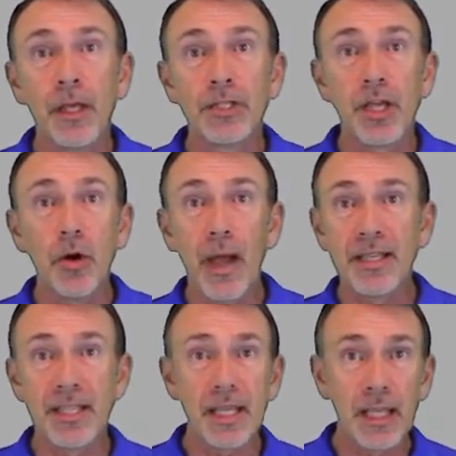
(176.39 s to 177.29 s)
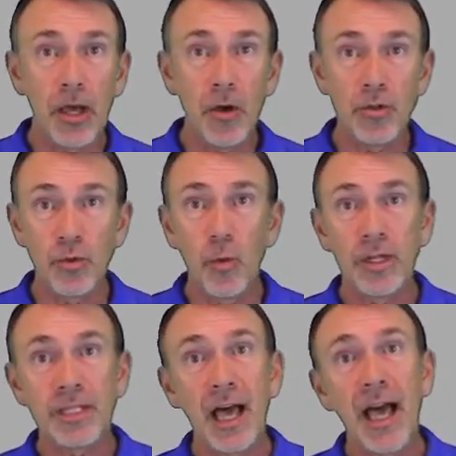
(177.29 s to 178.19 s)
So as it goes
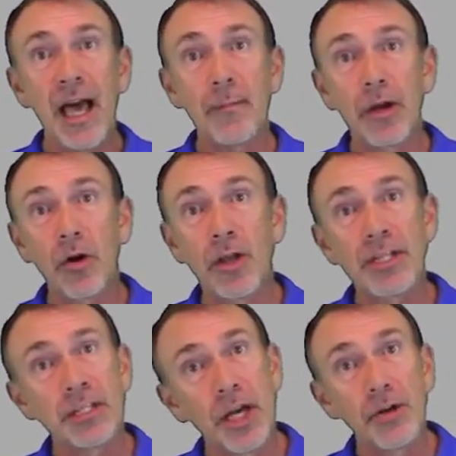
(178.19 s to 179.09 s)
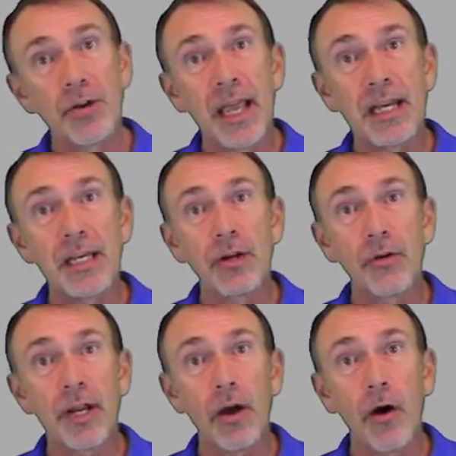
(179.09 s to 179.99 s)
one time across its 180
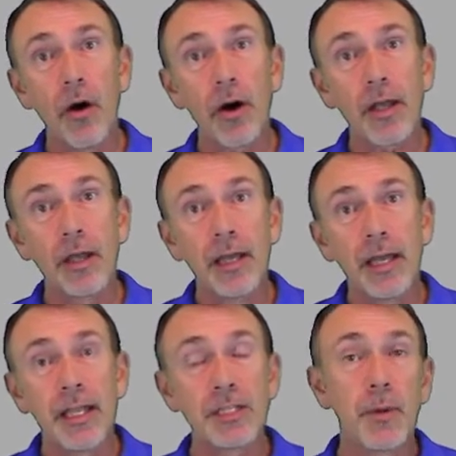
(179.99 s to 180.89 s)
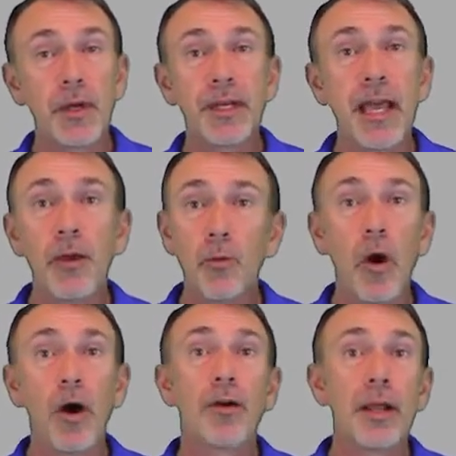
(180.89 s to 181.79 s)
degree arc, it's putting down
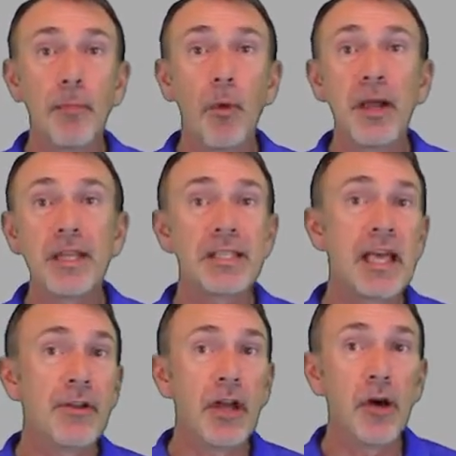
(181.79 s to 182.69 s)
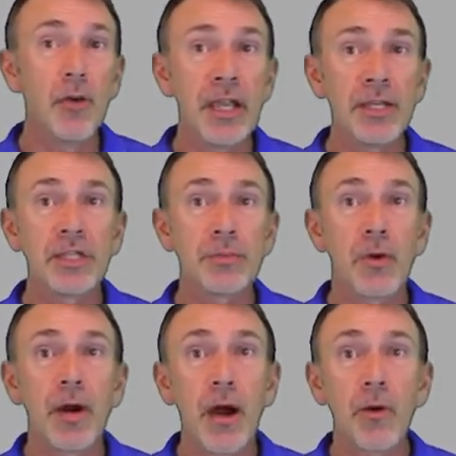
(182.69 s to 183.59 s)
water at 0.70 inches
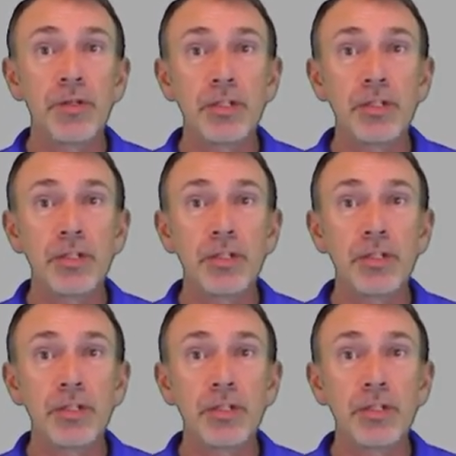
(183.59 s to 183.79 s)
per hour